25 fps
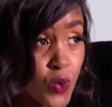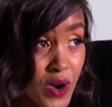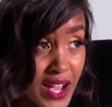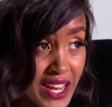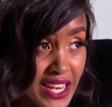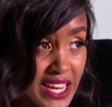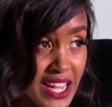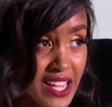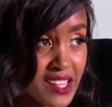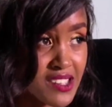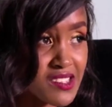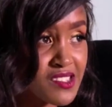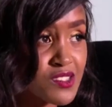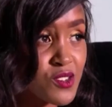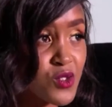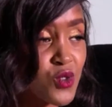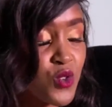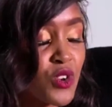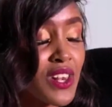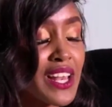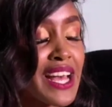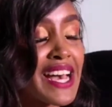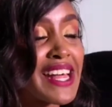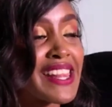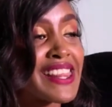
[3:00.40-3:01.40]
to one high
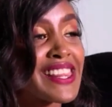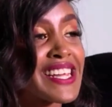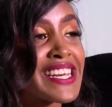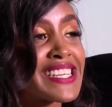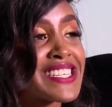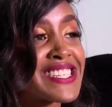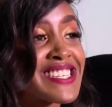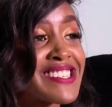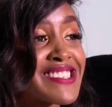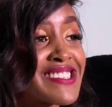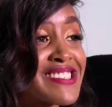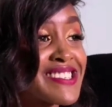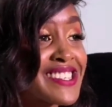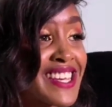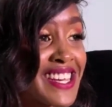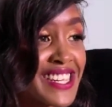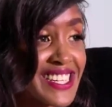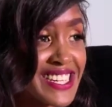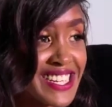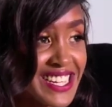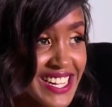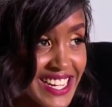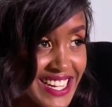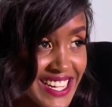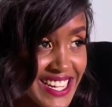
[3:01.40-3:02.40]
school and that is
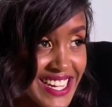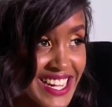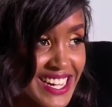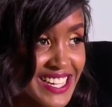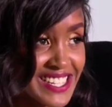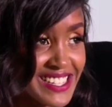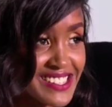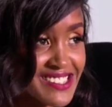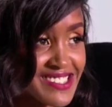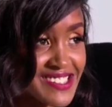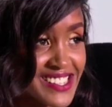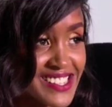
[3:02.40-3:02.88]
Kadika Girls